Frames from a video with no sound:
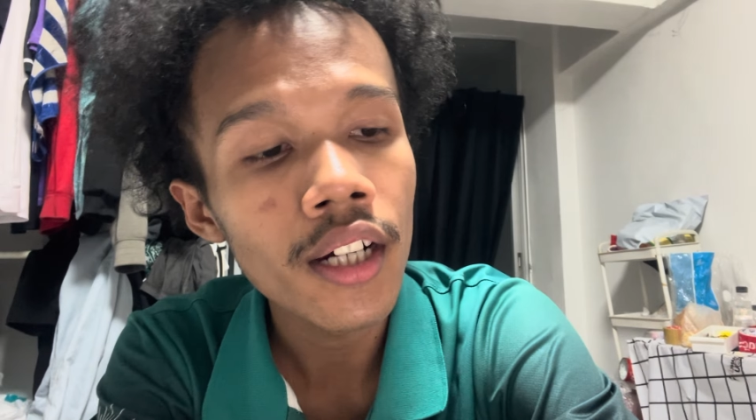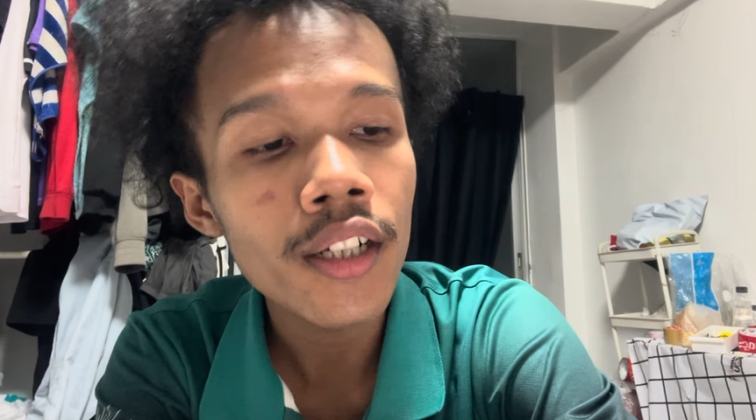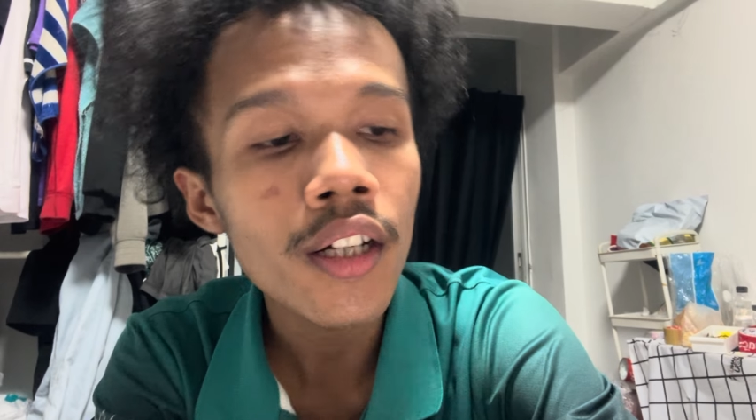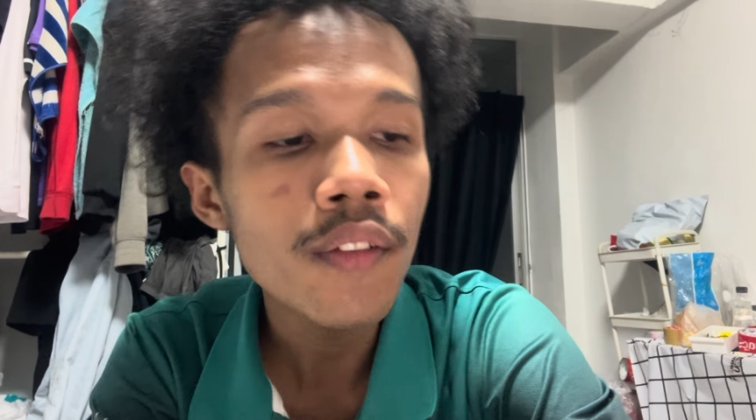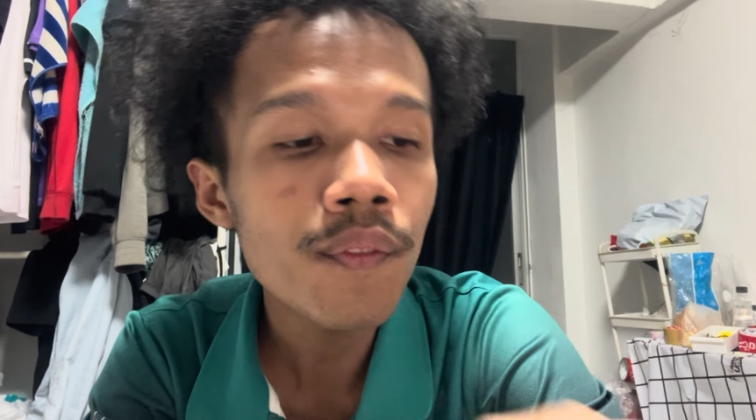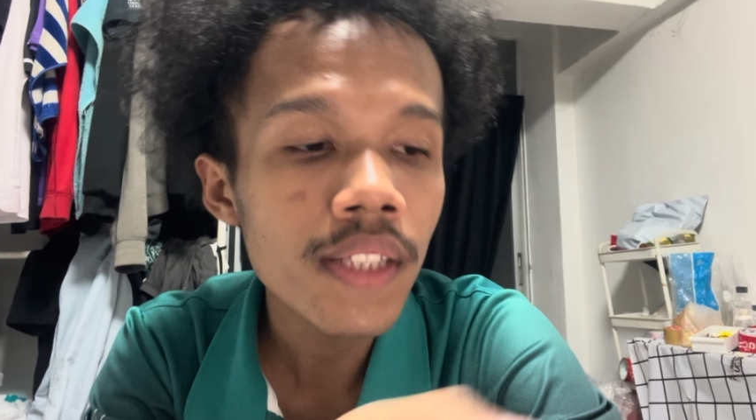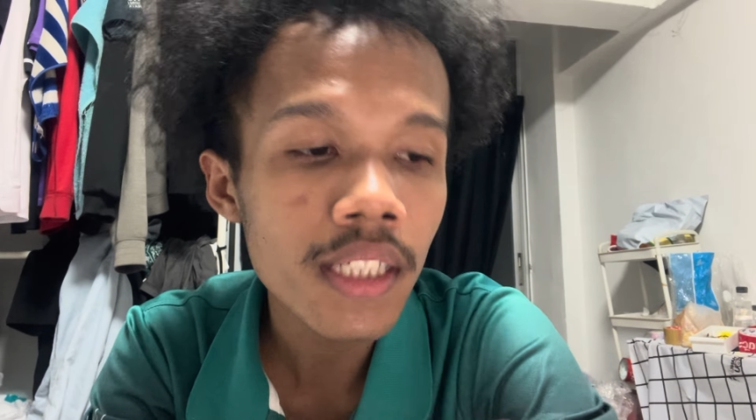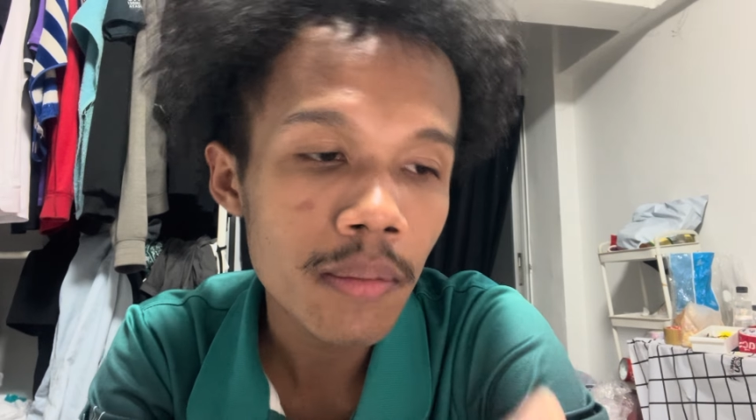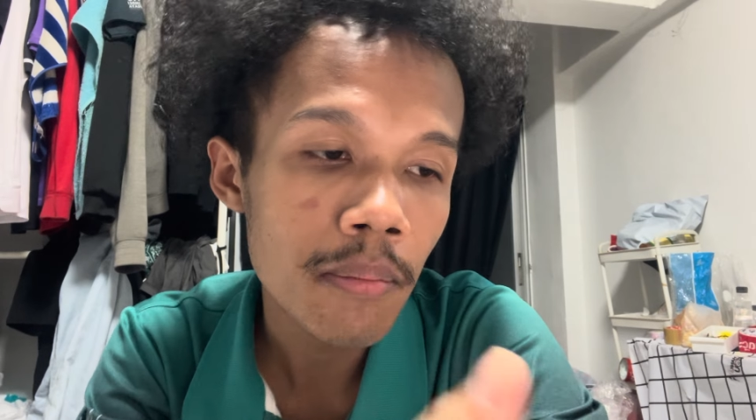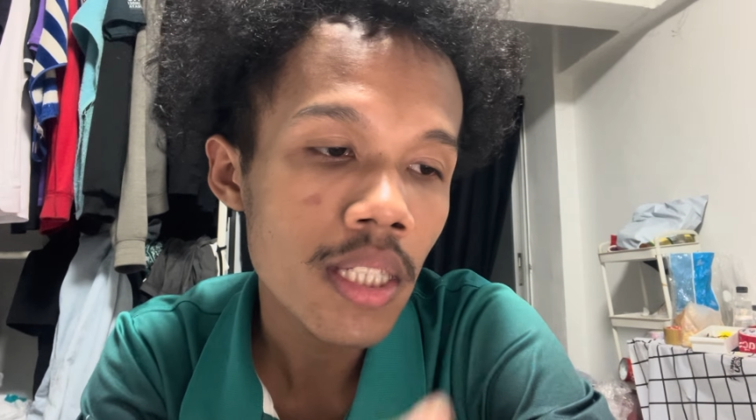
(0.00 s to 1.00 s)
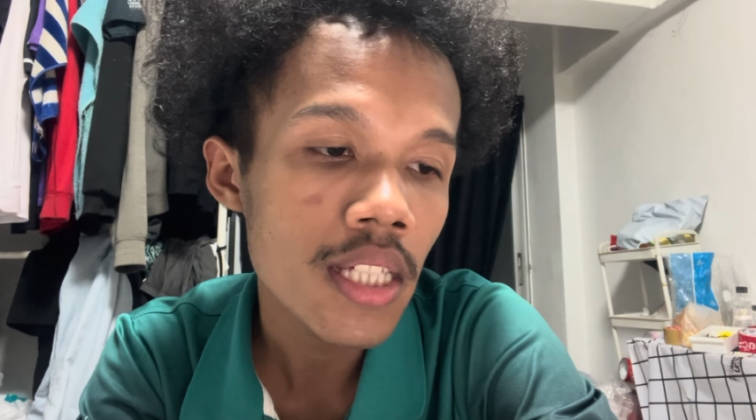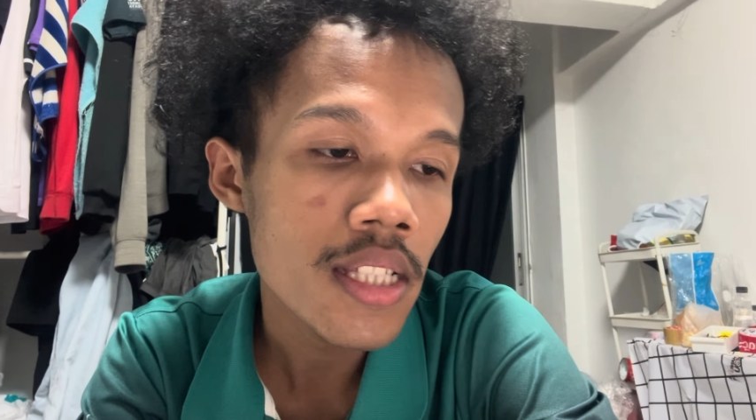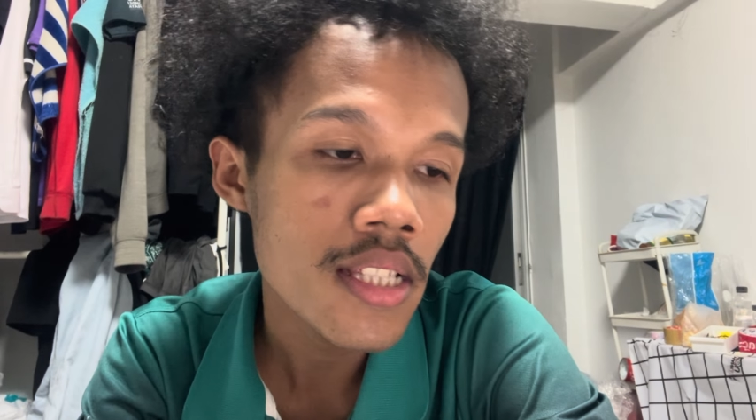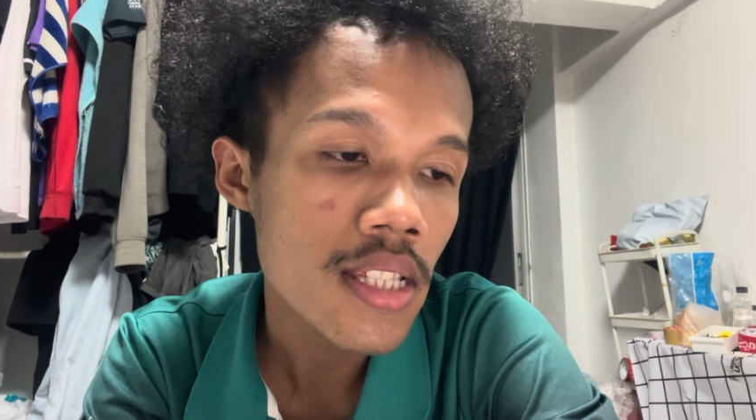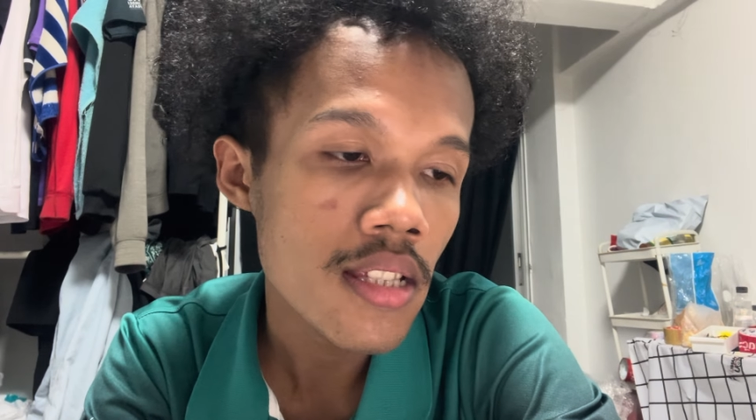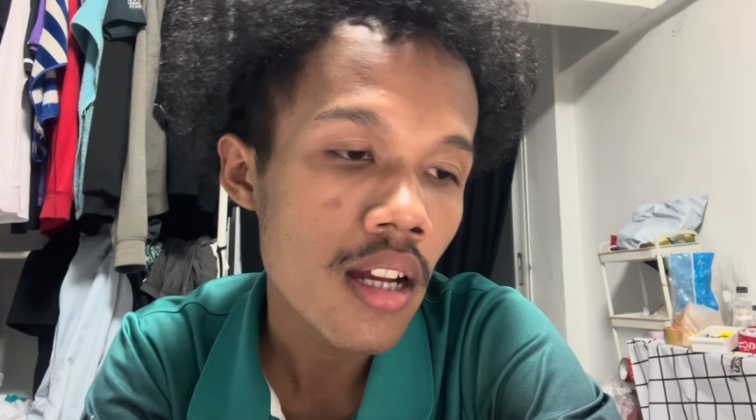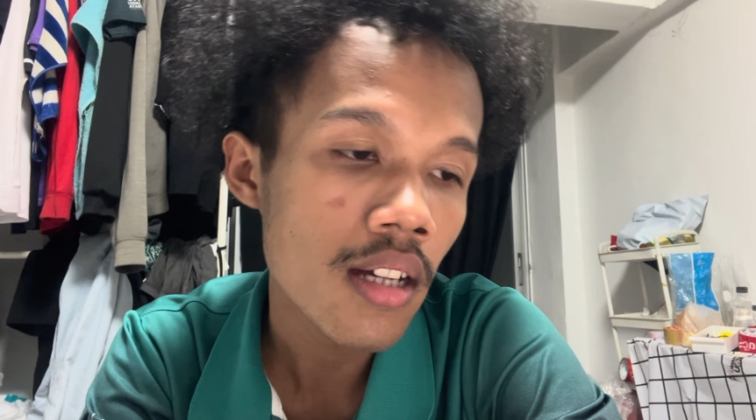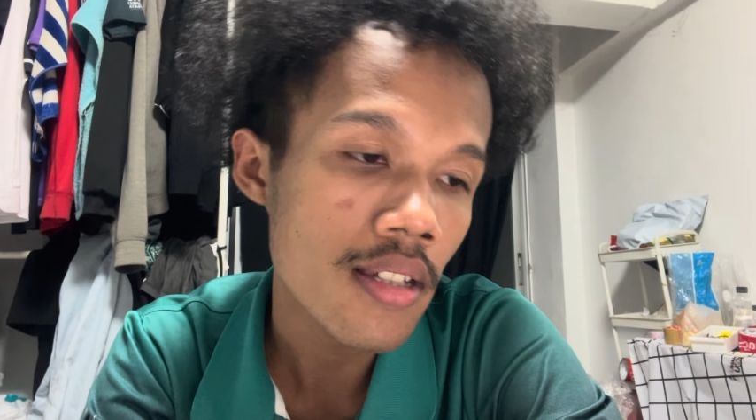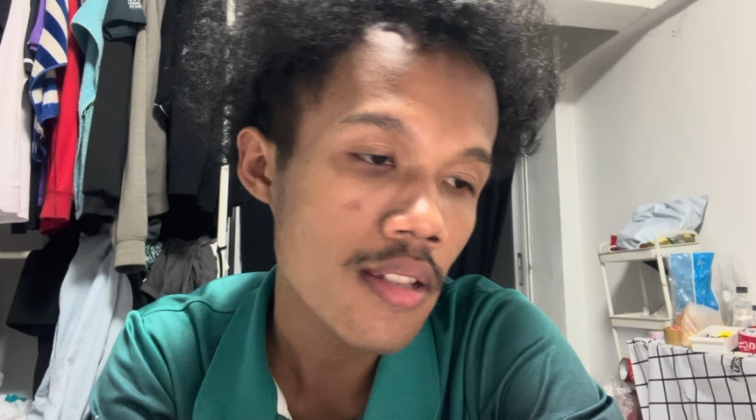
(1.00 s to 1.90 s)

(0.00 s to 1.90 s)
Conflict means a